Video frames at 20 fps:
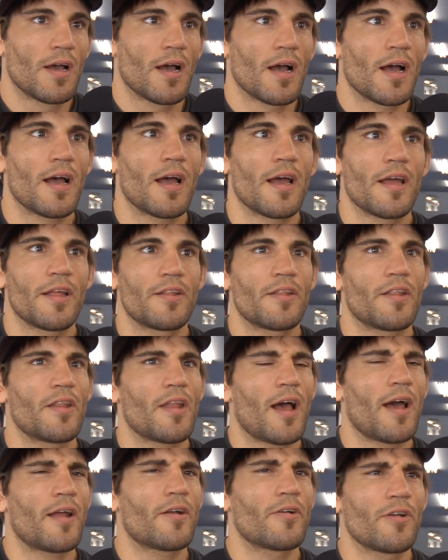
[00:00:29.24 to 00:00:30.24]
I
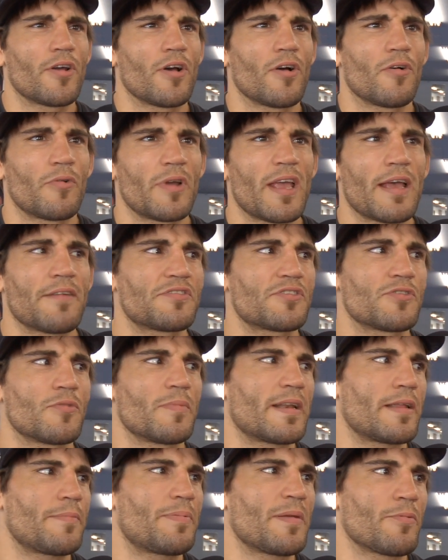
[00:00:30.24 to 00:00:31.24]
don't know. We have so
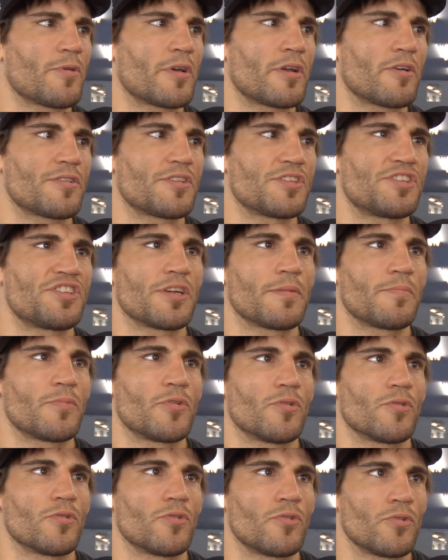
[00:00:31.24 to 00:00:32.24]
many people here at the gym
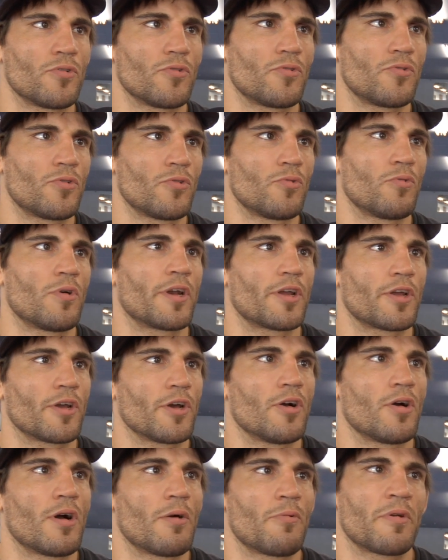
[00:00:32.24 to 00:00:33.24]
who want to
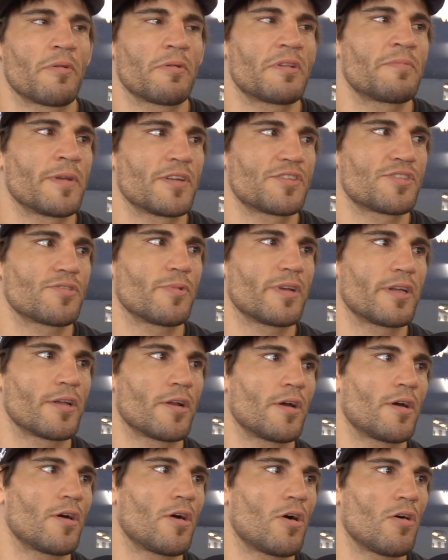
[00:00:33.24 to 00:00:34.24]
go. I want to make sure we get
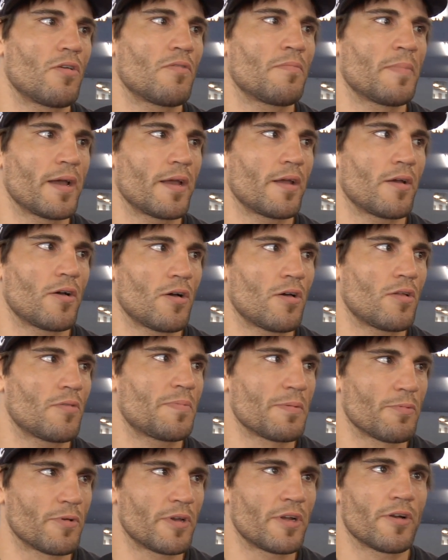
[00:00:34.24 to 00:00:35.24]
all the
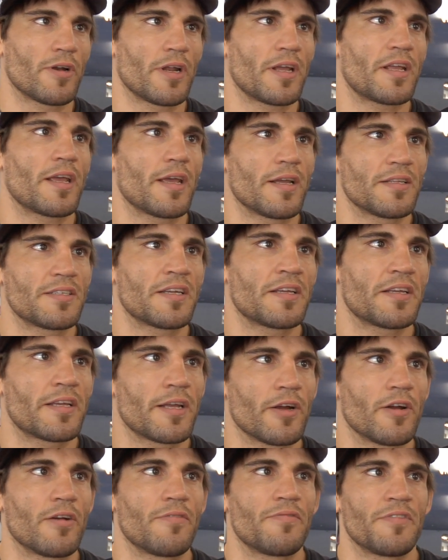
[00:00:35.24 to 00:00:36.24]
people here at AKA taken
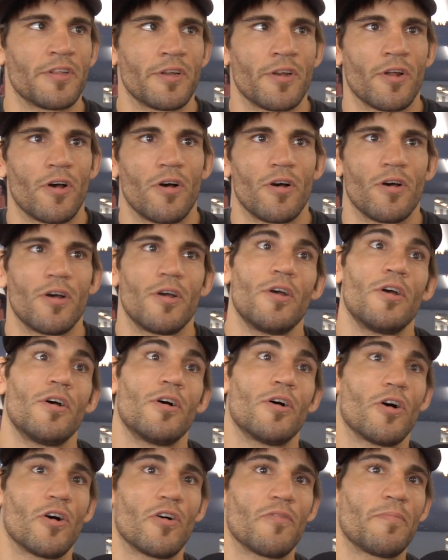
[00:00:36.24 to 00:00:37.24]
care of, and then all
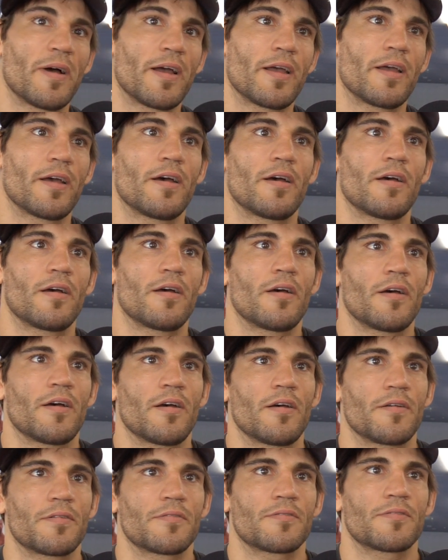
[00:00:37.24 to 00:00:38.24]
of
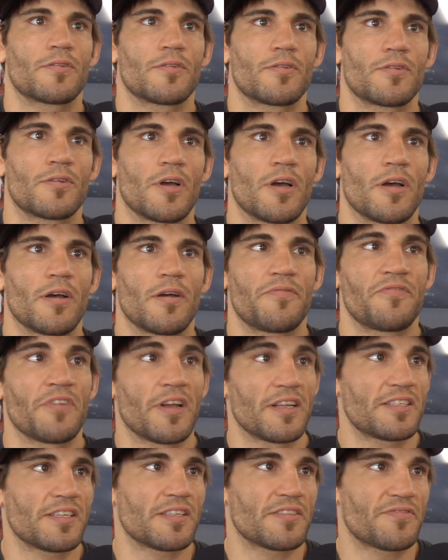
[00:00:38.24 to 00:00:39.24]
my
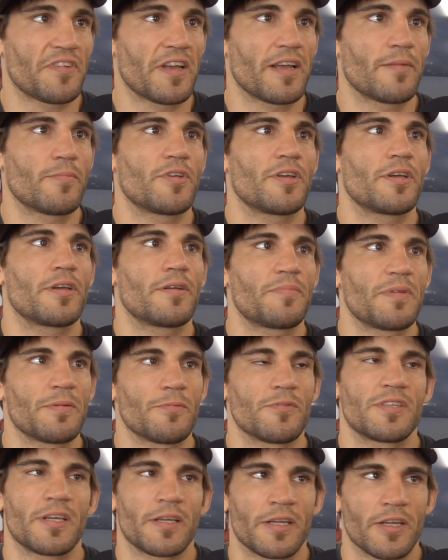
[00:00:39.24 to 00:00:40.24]
fiance's family and
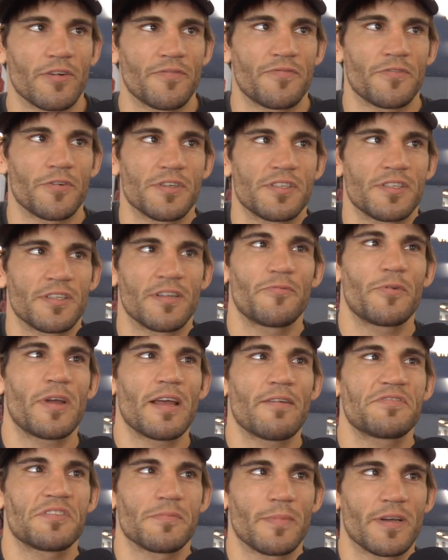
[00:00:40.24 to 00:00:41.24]
people taken care of first. And if we
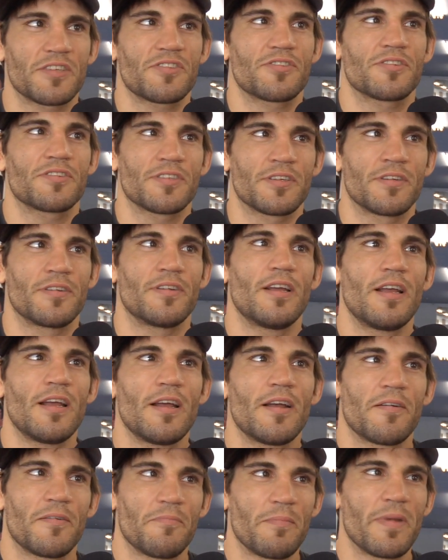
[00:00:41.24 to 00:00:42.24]
have some extras, then
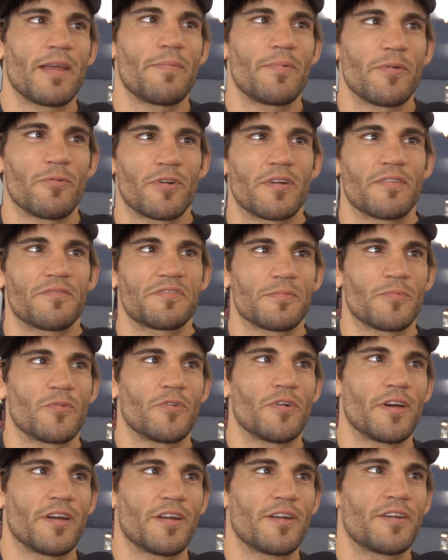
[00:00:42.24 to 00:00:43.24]
maybe we'll give some
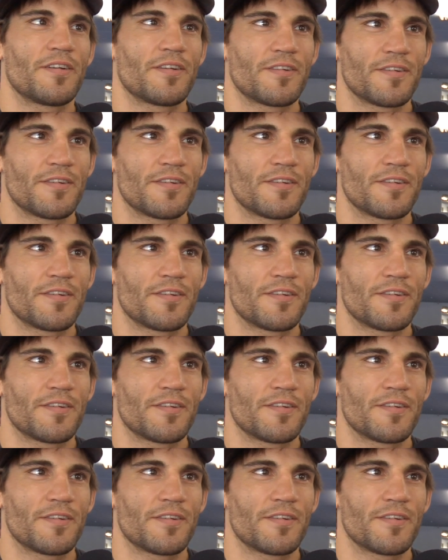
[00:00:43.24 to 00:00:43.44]
away.